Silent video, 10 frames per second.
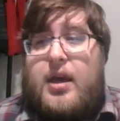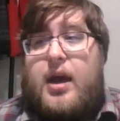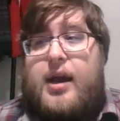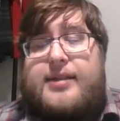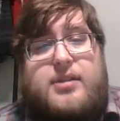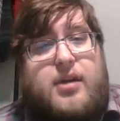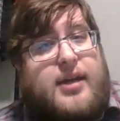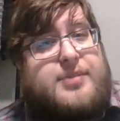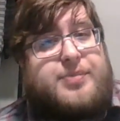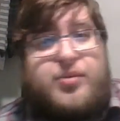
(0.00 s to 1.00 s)
odds are
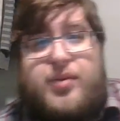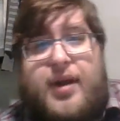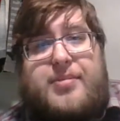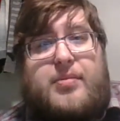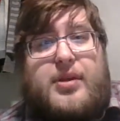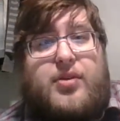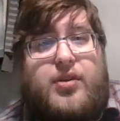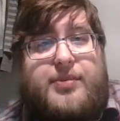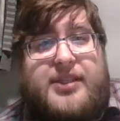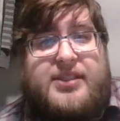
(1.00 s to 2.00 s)
it's probably going
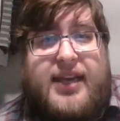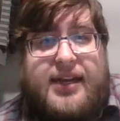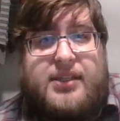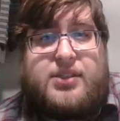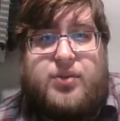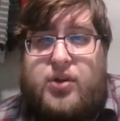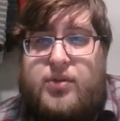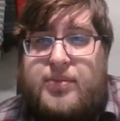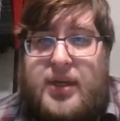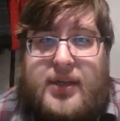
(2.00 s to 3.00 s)
to be a status quo,
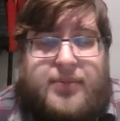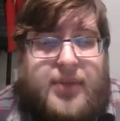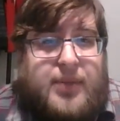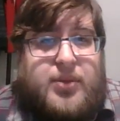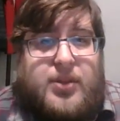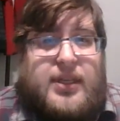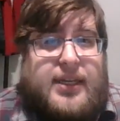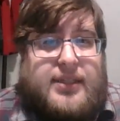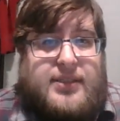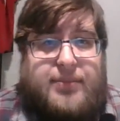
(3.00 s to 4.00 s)
but people
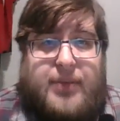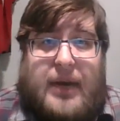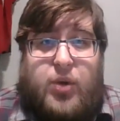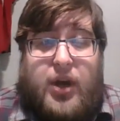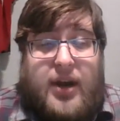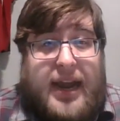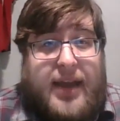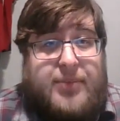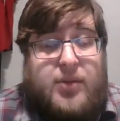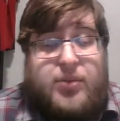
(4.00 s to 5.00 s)
in Zimbabwe are
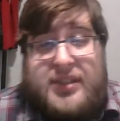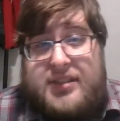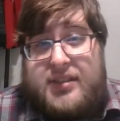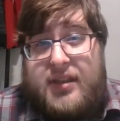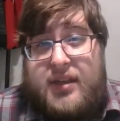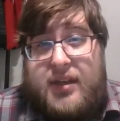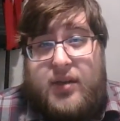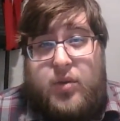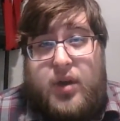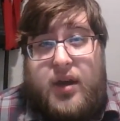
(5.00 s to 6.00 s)
happy. Re-
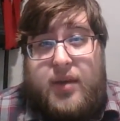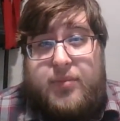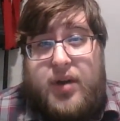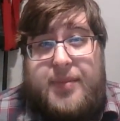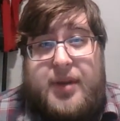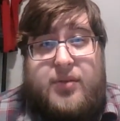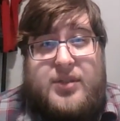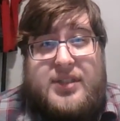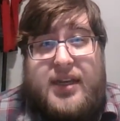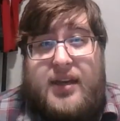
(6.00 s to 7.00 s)
uh, uh,
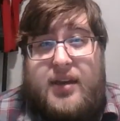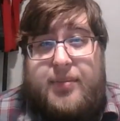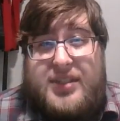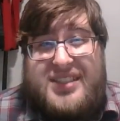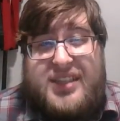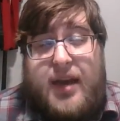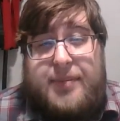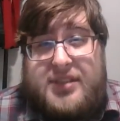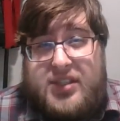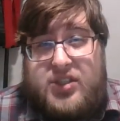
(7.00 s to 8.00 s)
prominent uh,
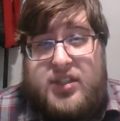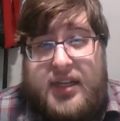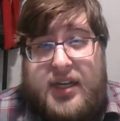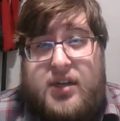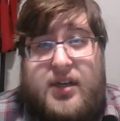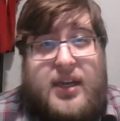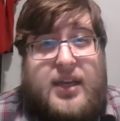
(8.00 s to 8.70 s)
opposition leader